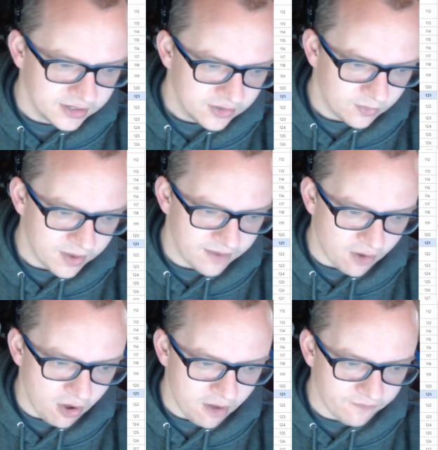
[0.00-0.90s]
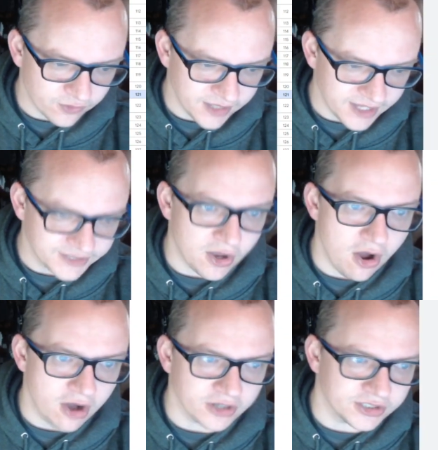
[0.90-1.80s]
We have all for less
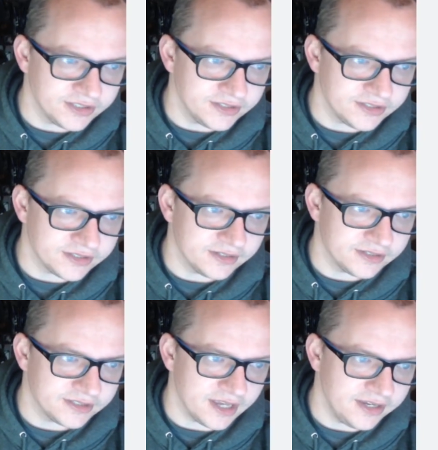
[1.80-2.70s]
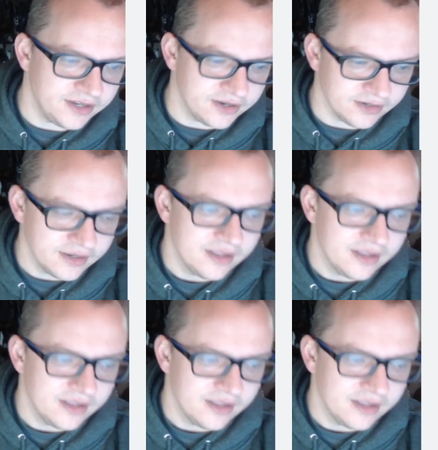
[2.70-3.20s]
auctions site here.